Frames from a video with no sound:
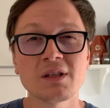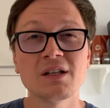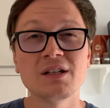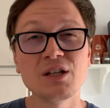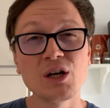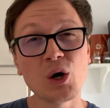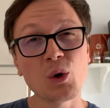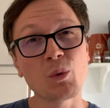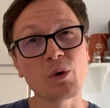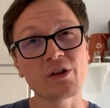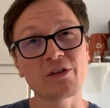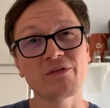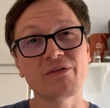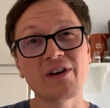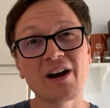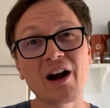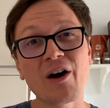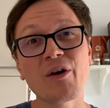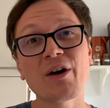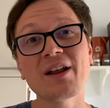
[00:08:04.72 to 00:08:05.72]
The dough was
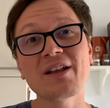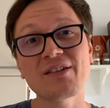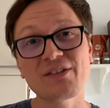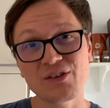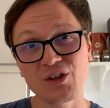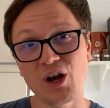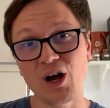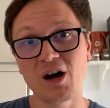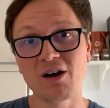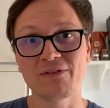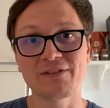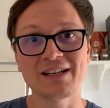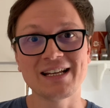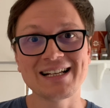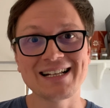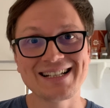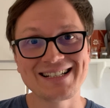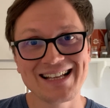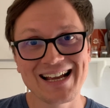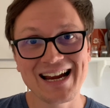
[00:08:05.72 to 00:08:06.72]
very soft,
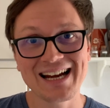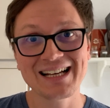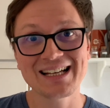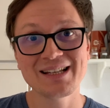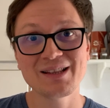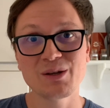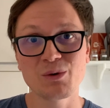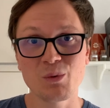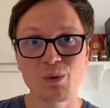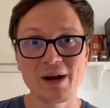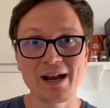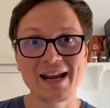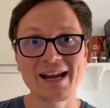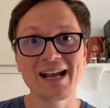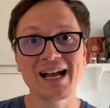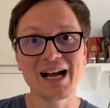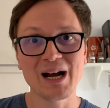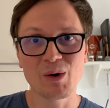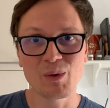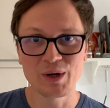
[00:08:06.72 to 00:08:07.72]
exactly the way
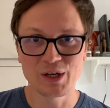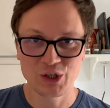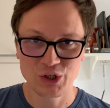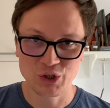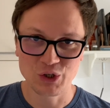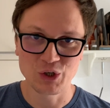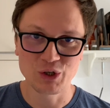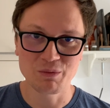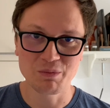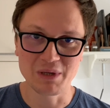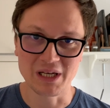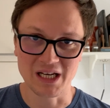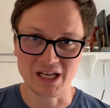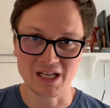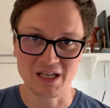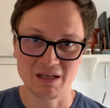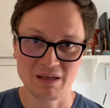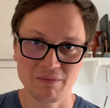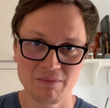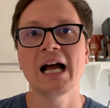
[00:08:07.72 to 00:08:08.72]
how it should
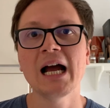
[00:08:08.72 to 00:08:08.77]
be.